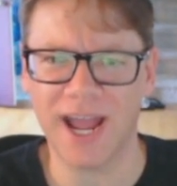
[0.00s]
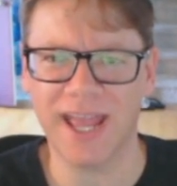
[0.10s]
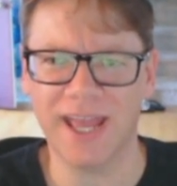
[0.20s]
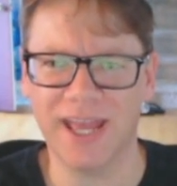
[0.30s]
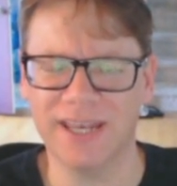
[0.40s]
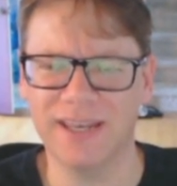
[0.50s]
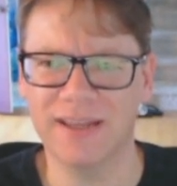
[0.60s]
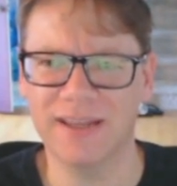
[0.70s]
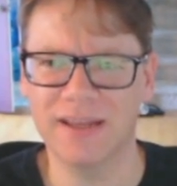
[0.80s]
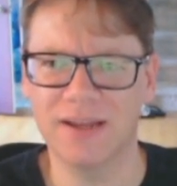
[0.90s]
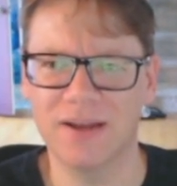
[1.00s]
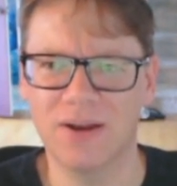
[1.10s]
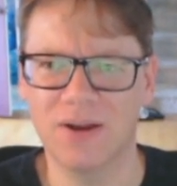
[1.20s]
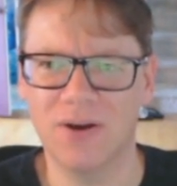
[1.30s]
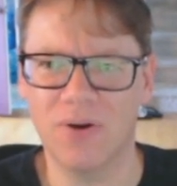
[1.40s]
had,
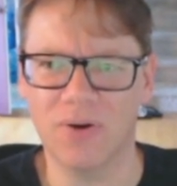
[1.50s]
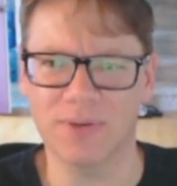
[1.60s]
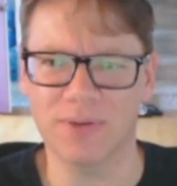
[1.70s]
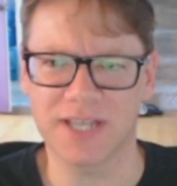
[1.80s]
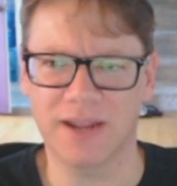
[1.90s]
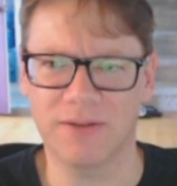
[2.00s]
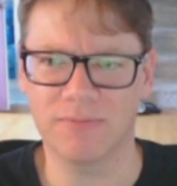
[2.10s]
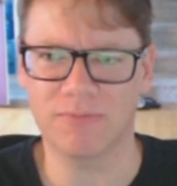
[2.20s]
or it was a